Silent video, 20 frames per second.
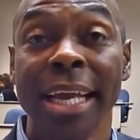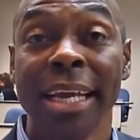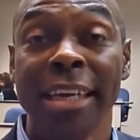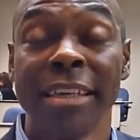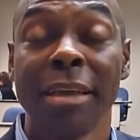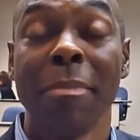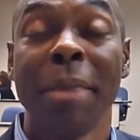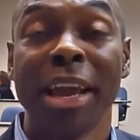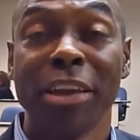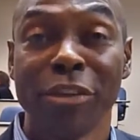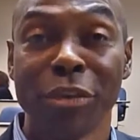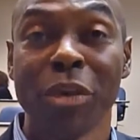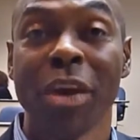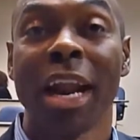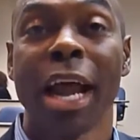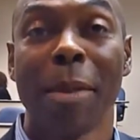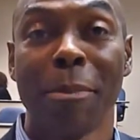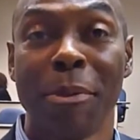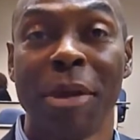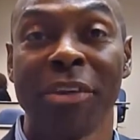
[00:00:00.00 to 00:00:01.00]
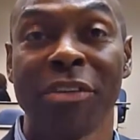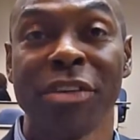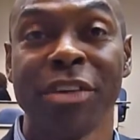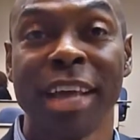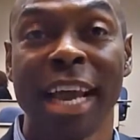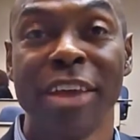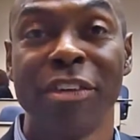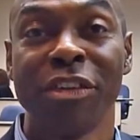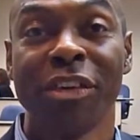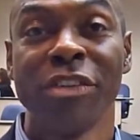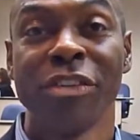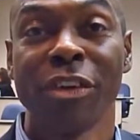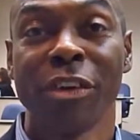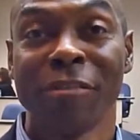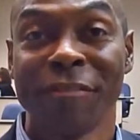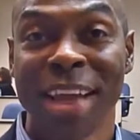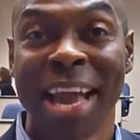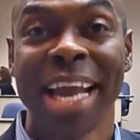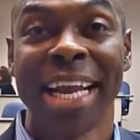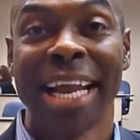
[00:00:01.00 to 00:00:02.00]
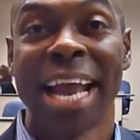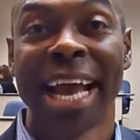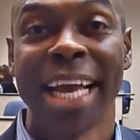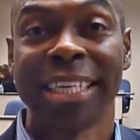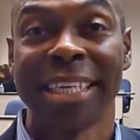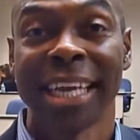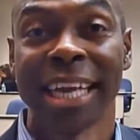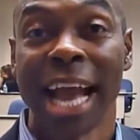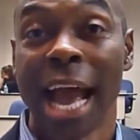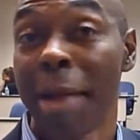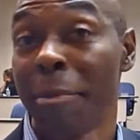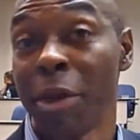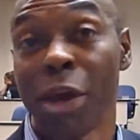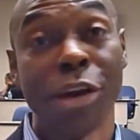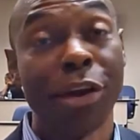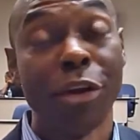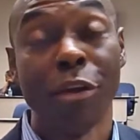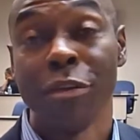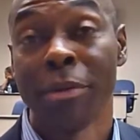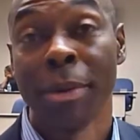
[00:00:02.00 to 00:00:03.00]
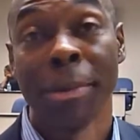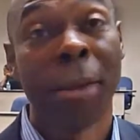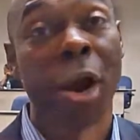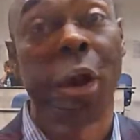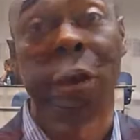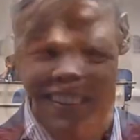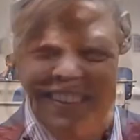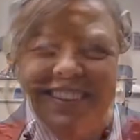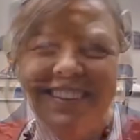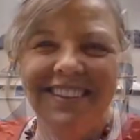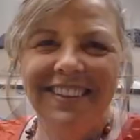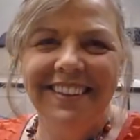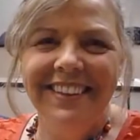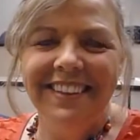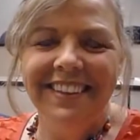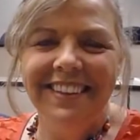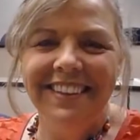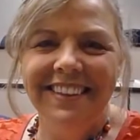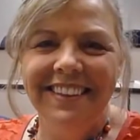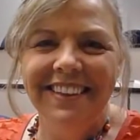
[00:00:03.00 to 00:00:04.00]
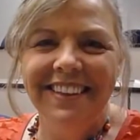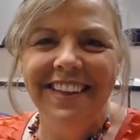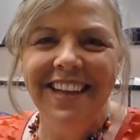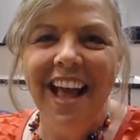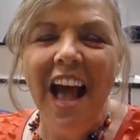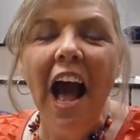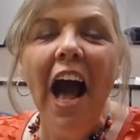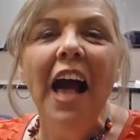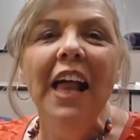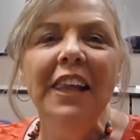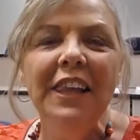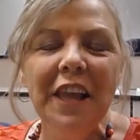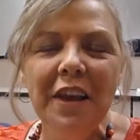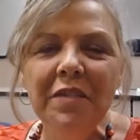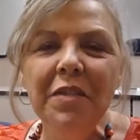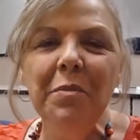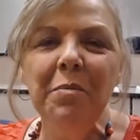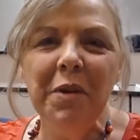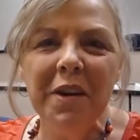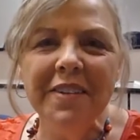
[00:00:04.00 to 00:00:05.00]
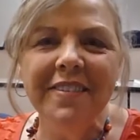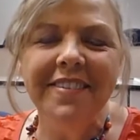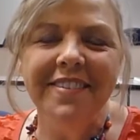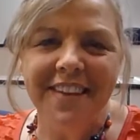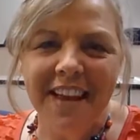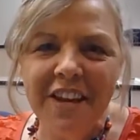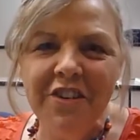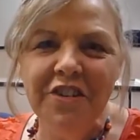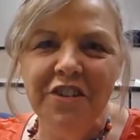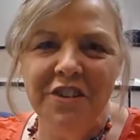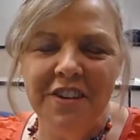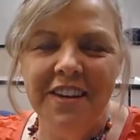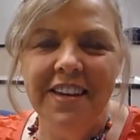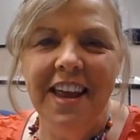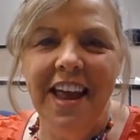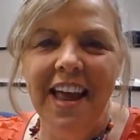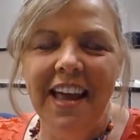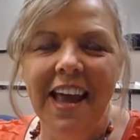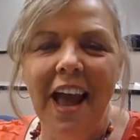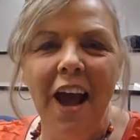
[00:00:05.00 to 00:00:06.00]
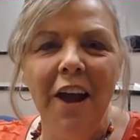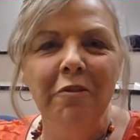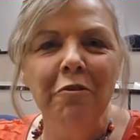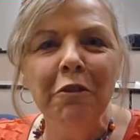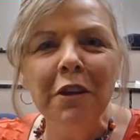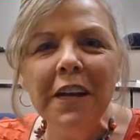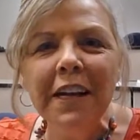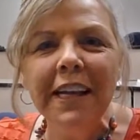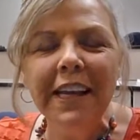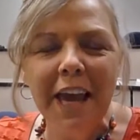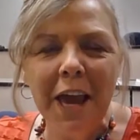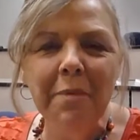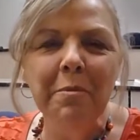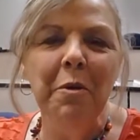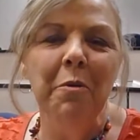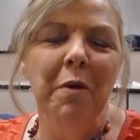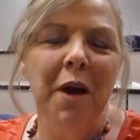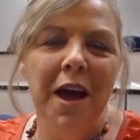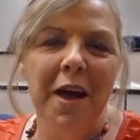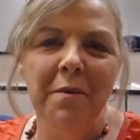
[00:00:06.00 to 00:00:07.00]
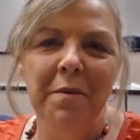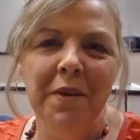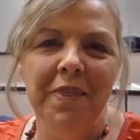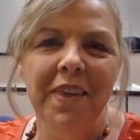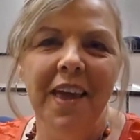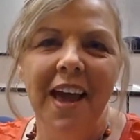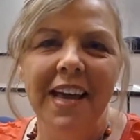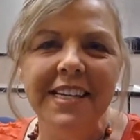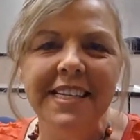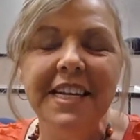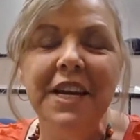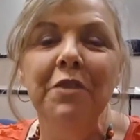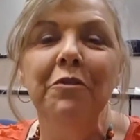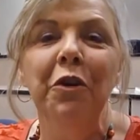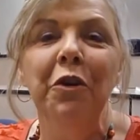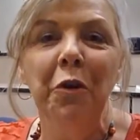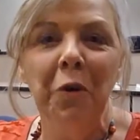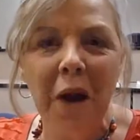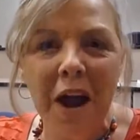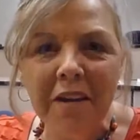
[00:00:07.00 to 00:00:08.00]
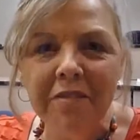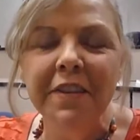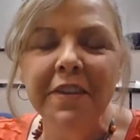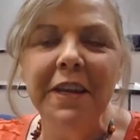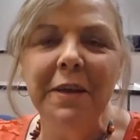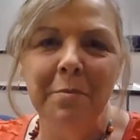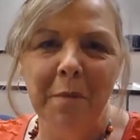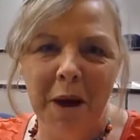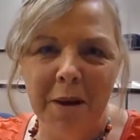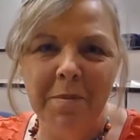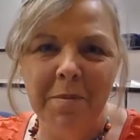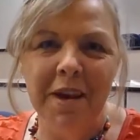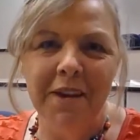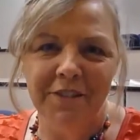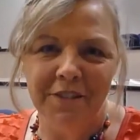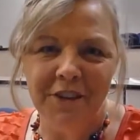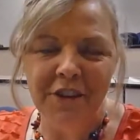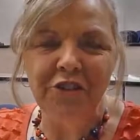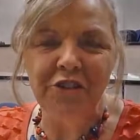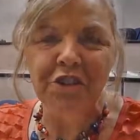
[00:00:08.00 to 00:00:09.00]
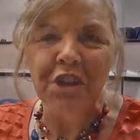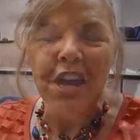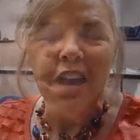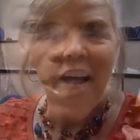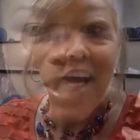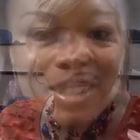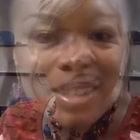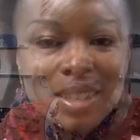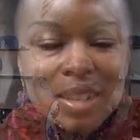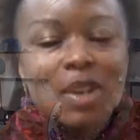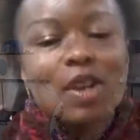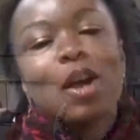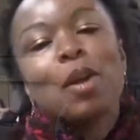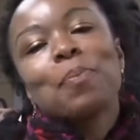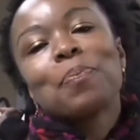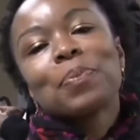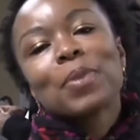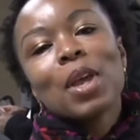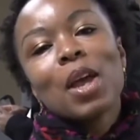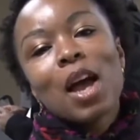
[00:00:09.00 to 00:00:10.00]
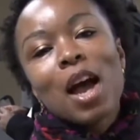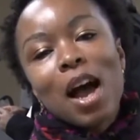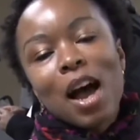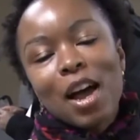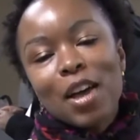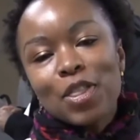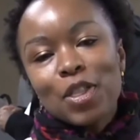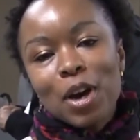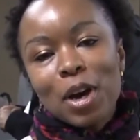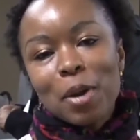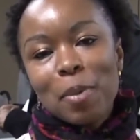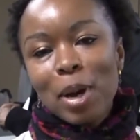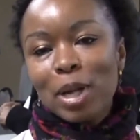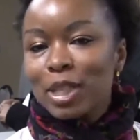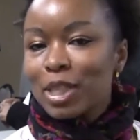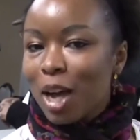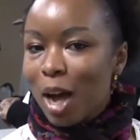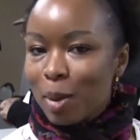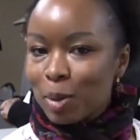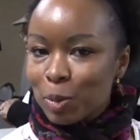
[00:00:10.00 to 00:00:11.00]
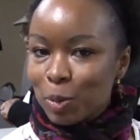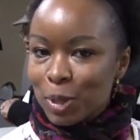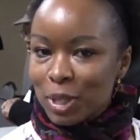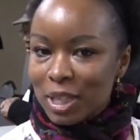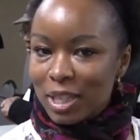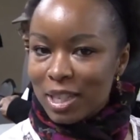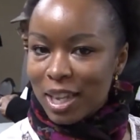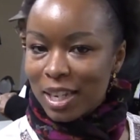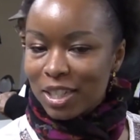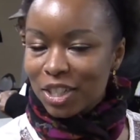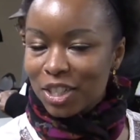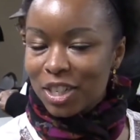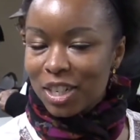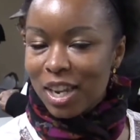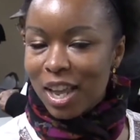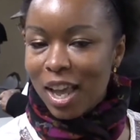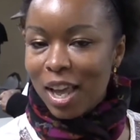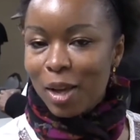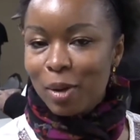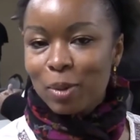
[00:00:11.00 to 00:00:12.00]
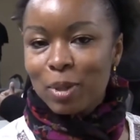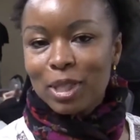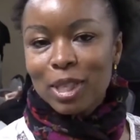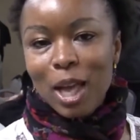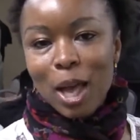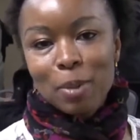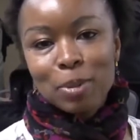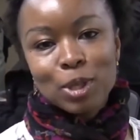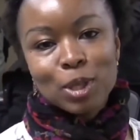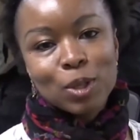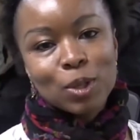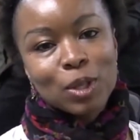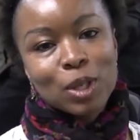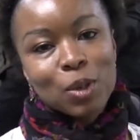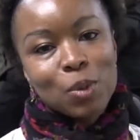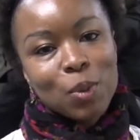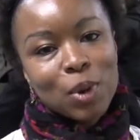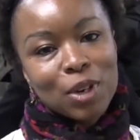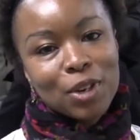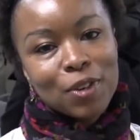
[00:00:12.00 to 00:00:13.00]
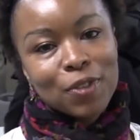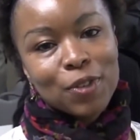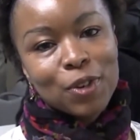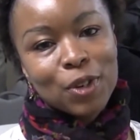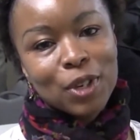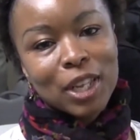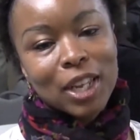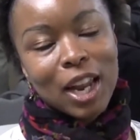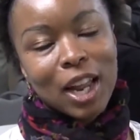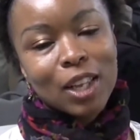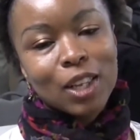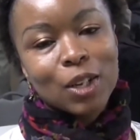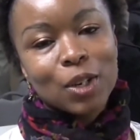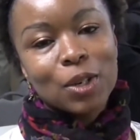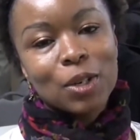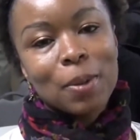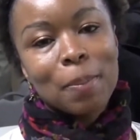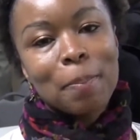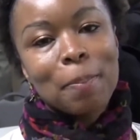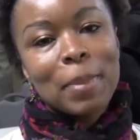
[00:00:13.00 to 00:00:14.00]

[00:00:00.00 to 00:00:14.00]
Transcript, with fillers: to make sure that our presentations are fantastic. I'm going to use them tomorrow. I love the presentation today. I really came away with the idea of crafting my message. I thought about Tom's presentation today. It was absolutely wonderful, and I learned